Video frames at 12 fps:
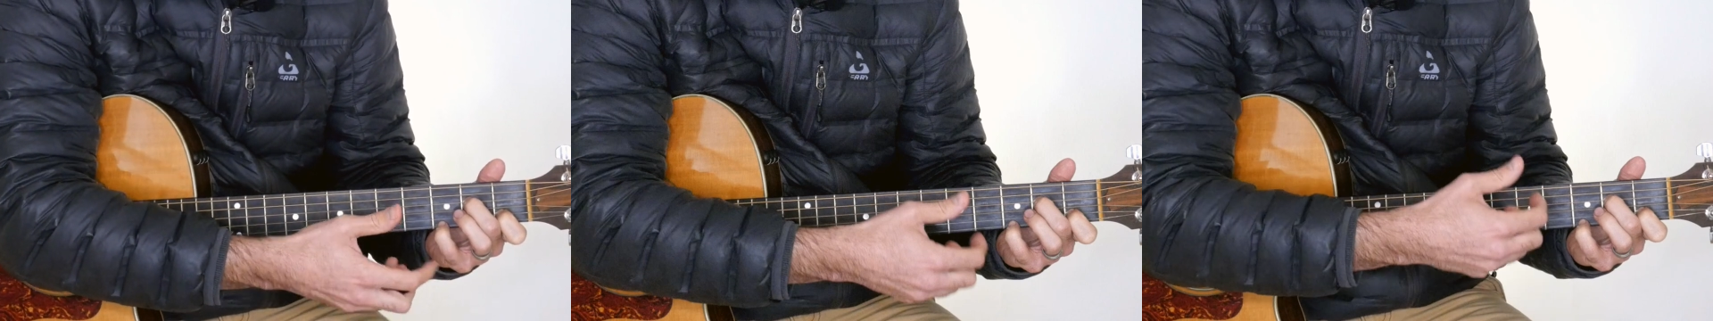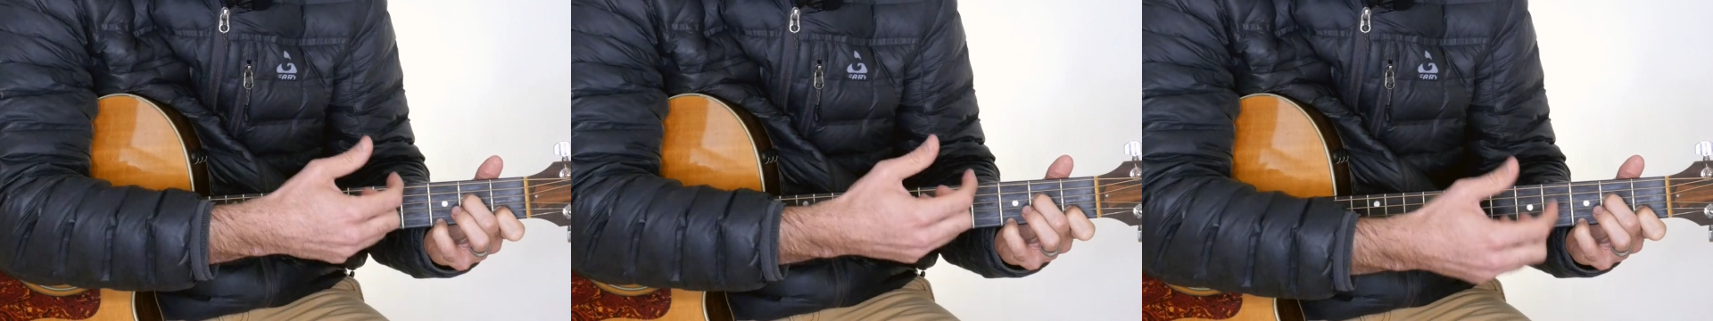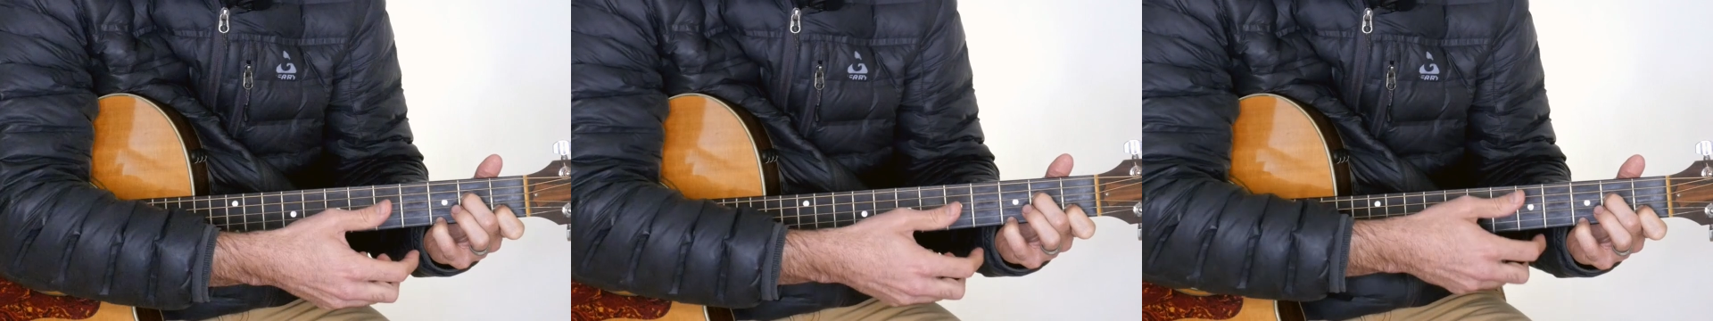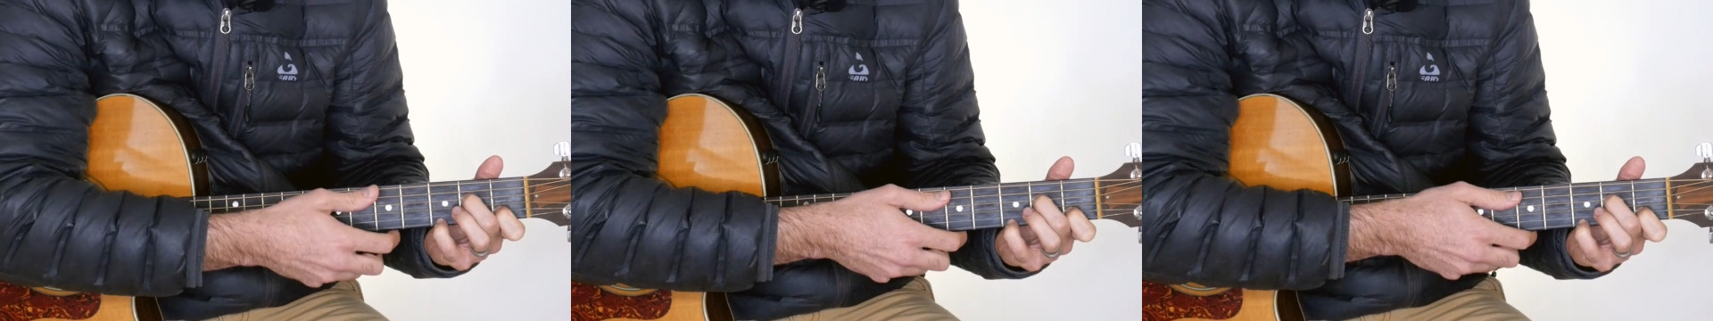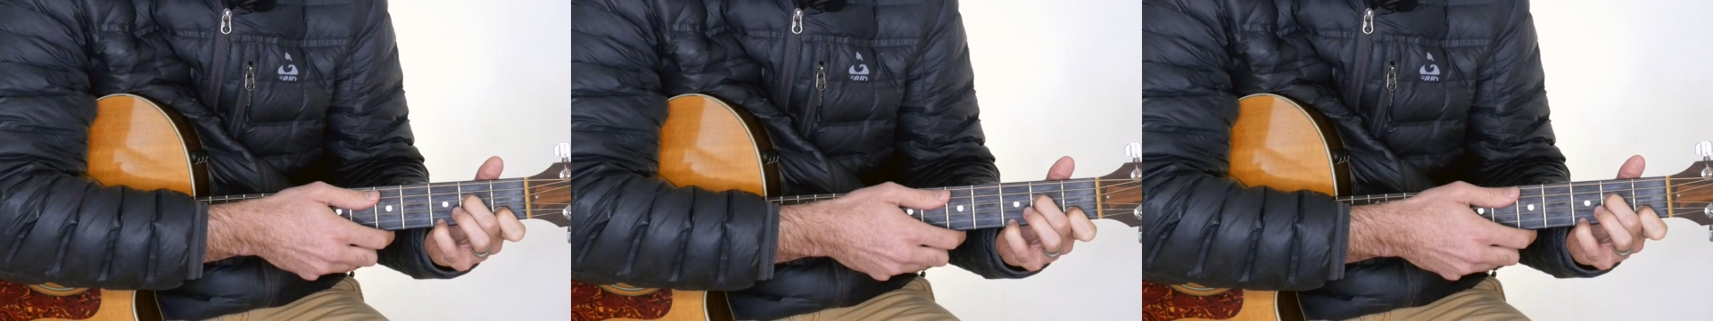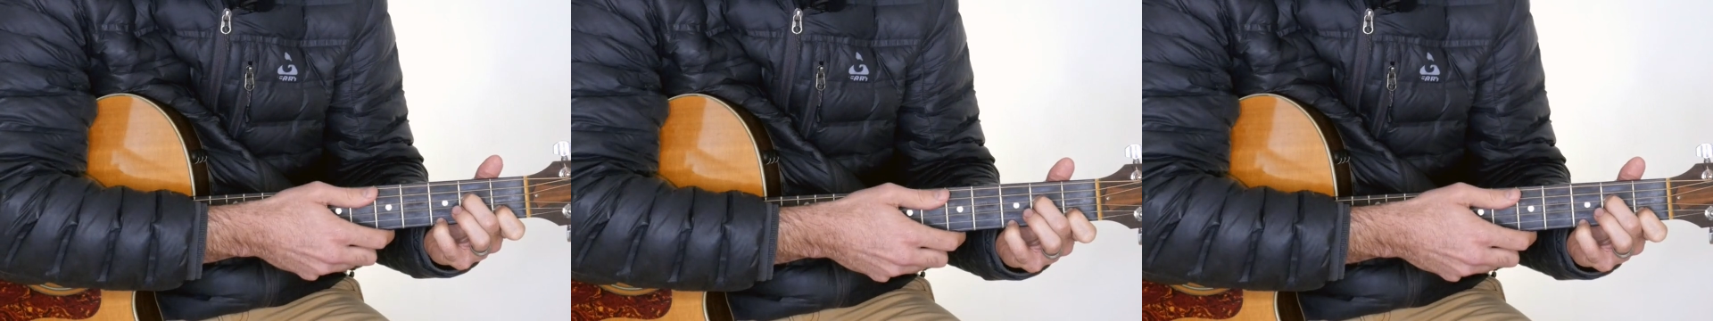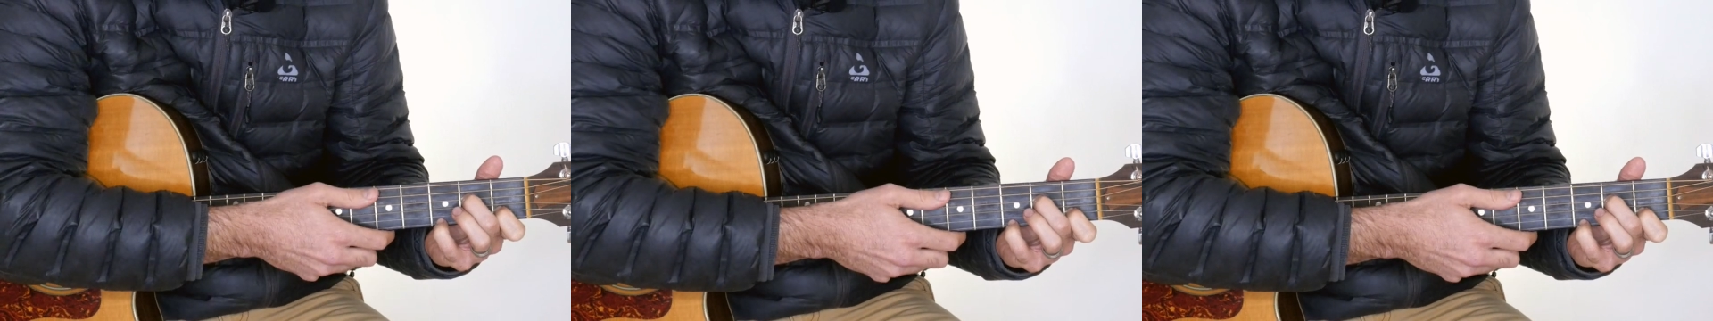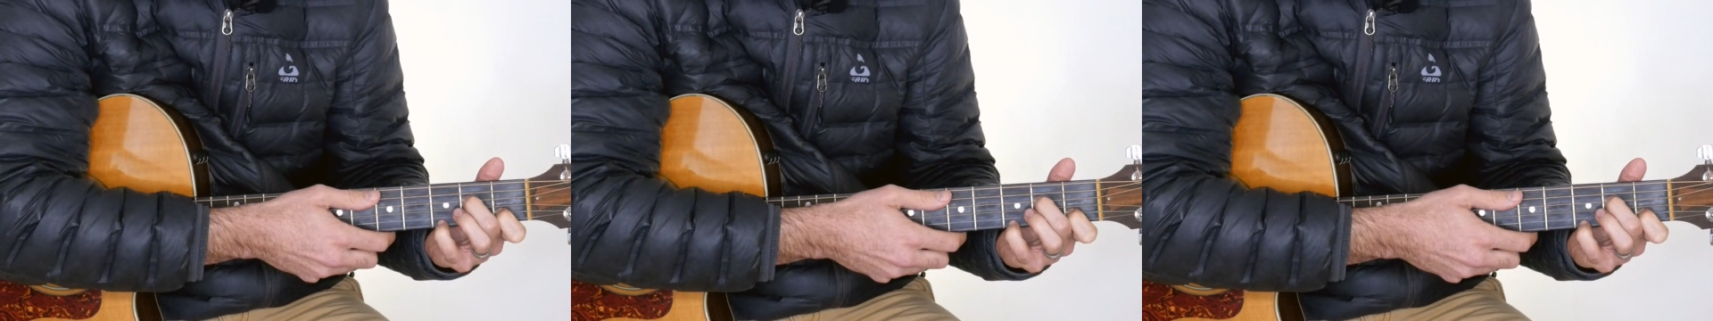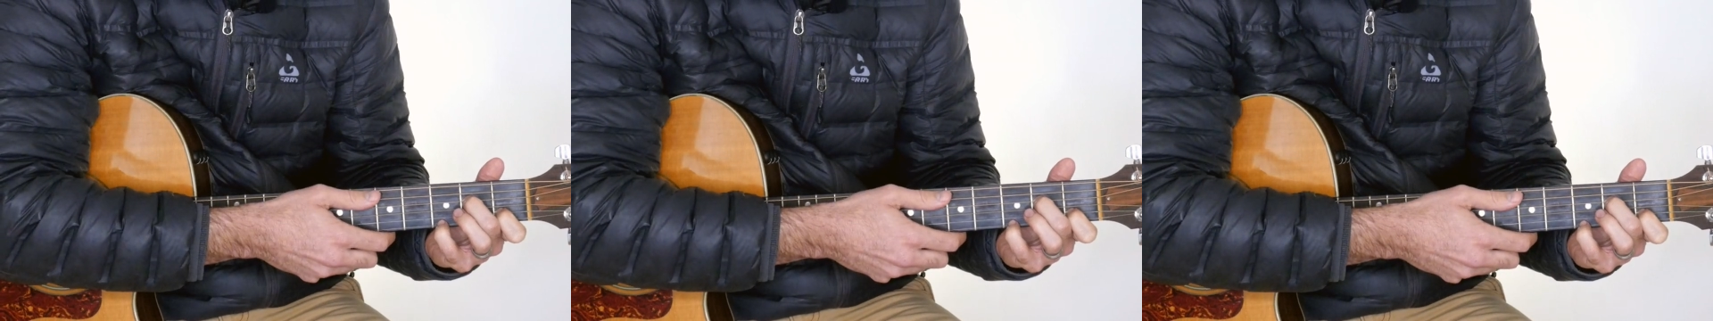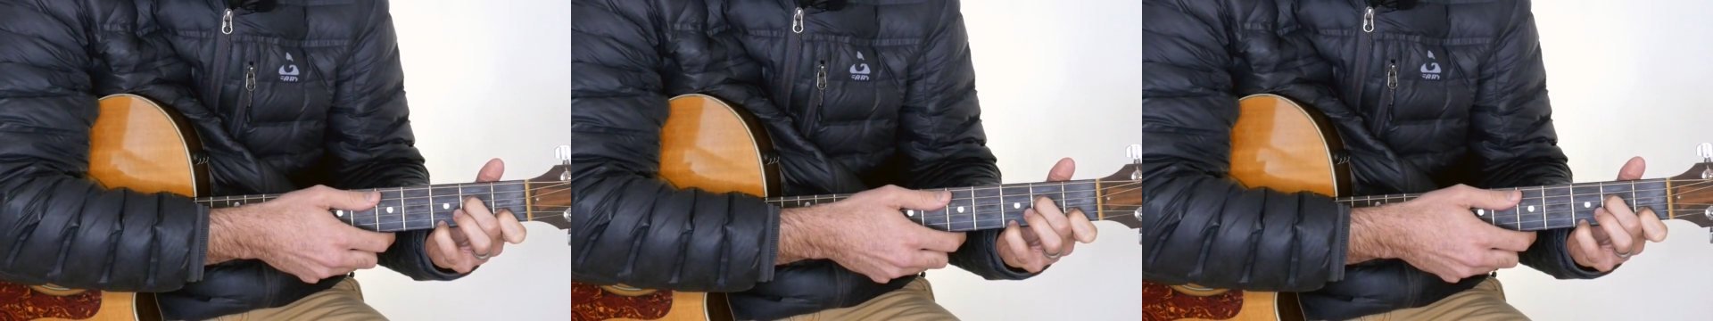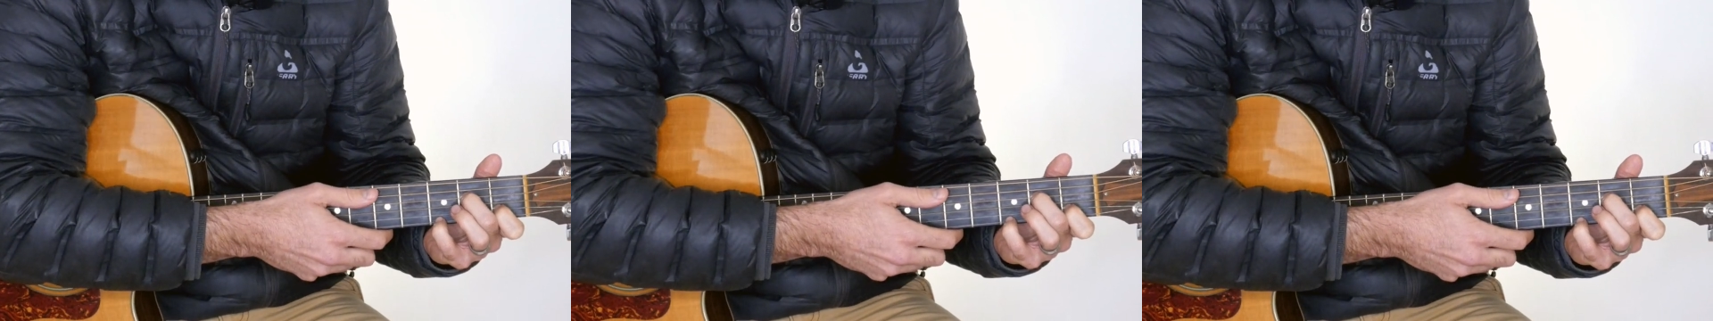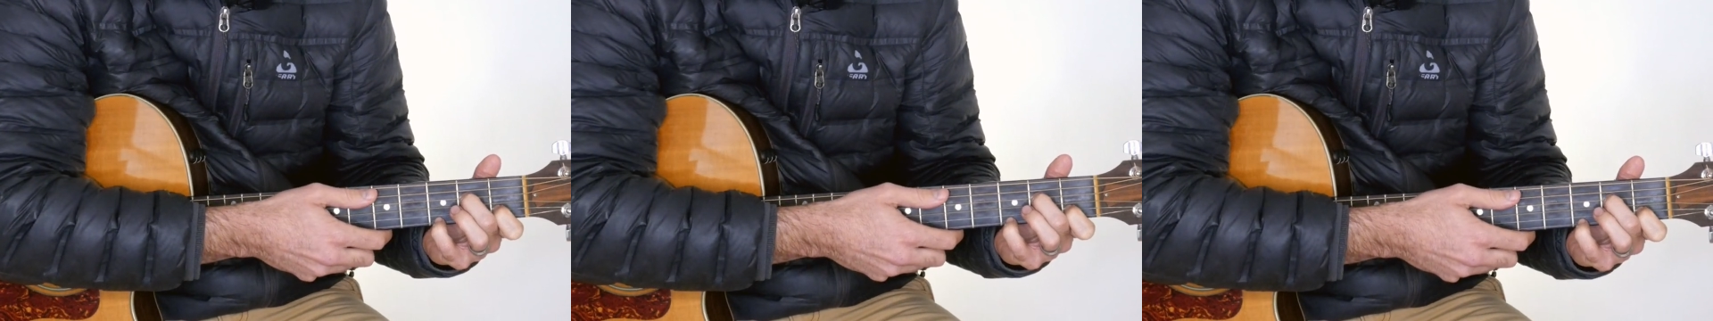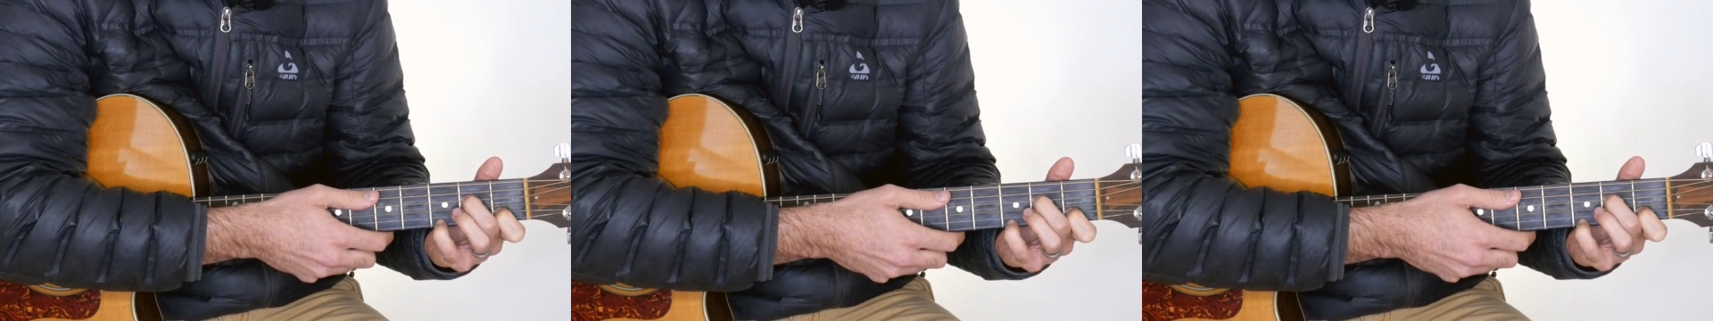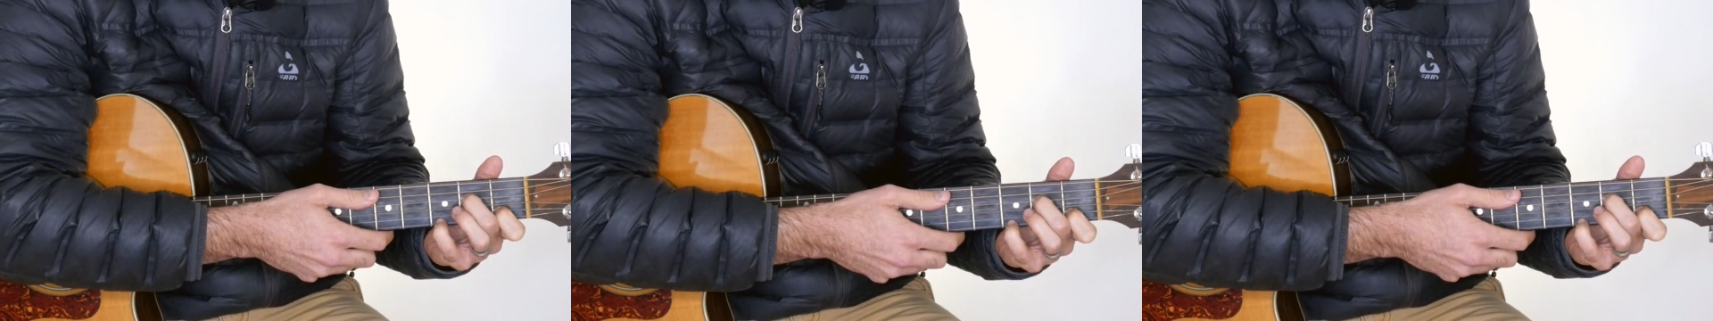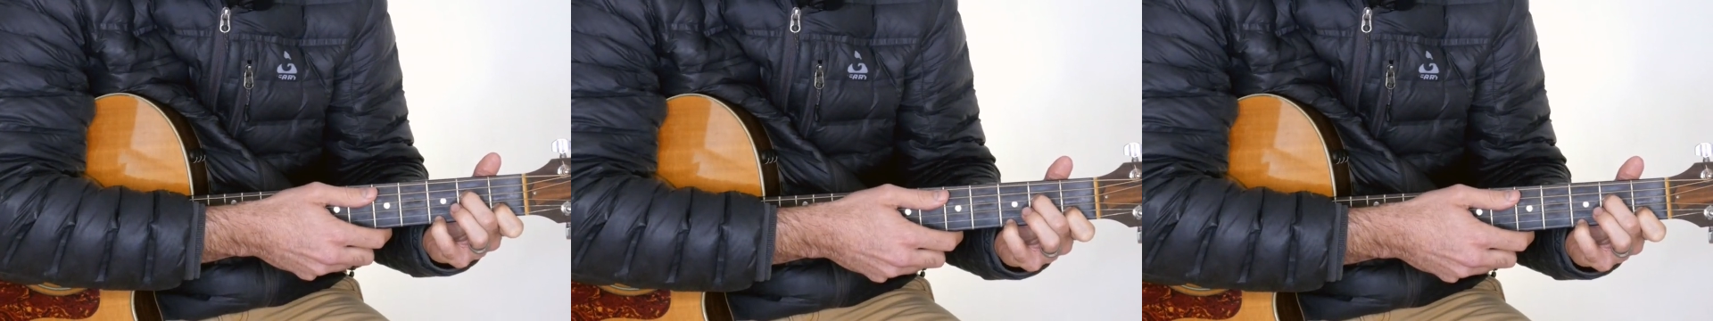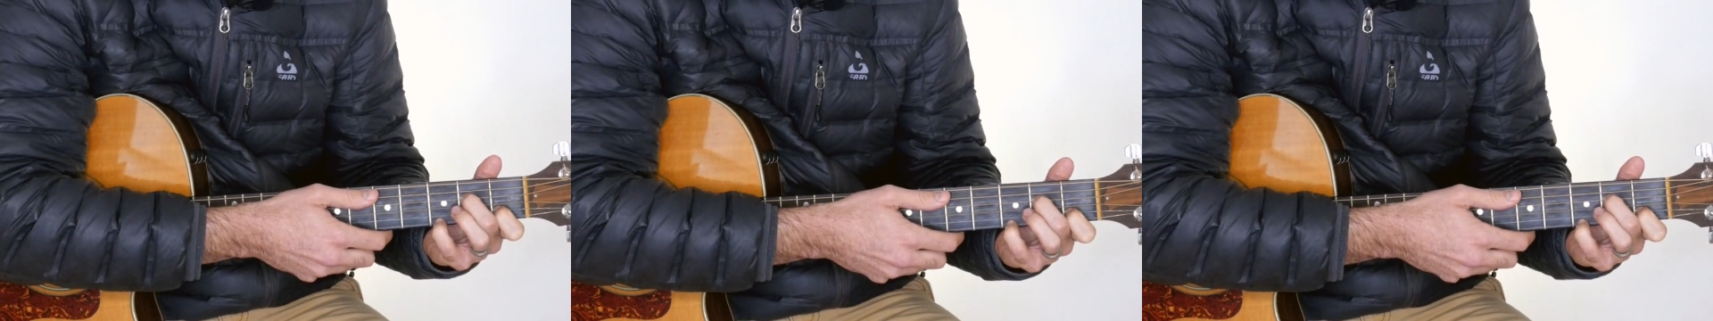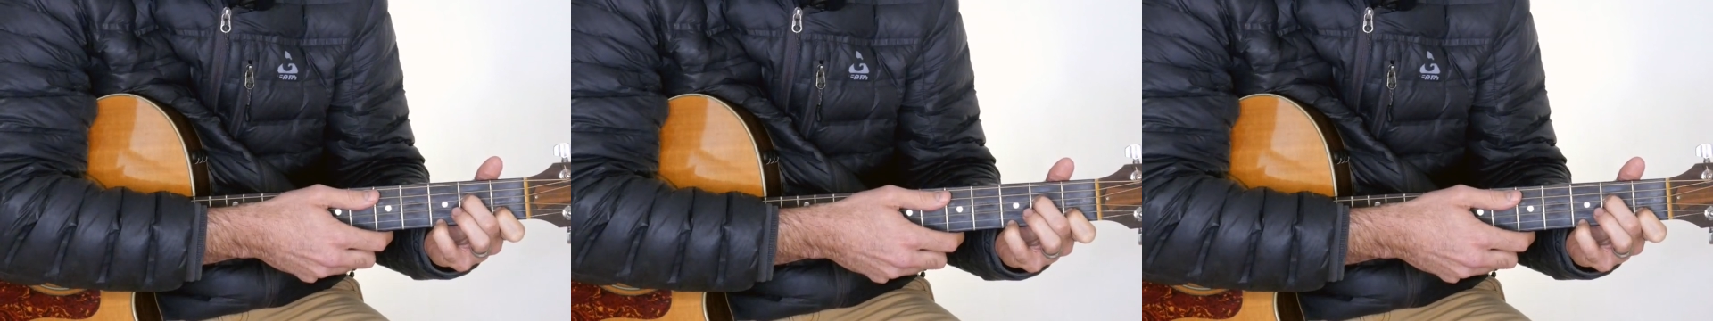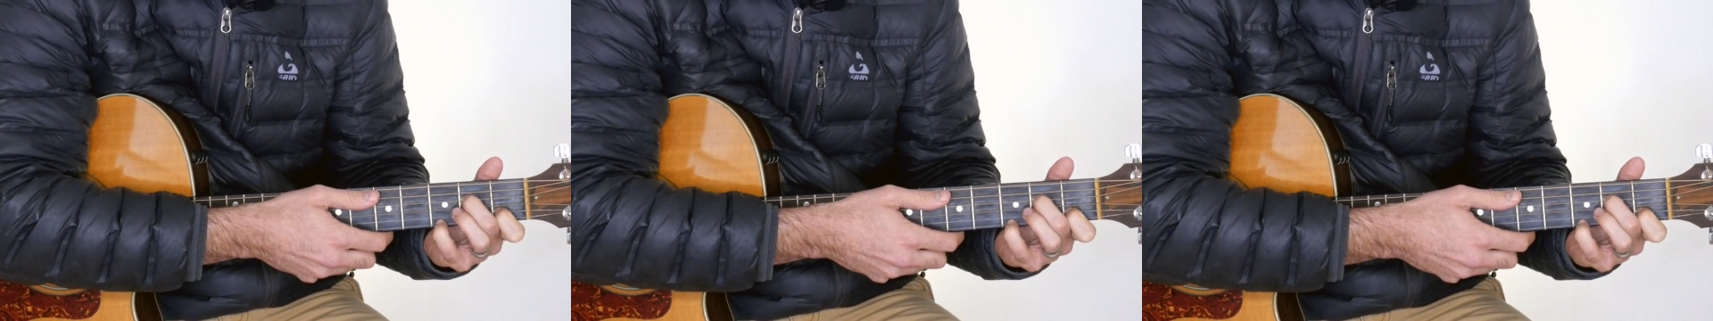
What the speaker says: [unreadable: no face in view]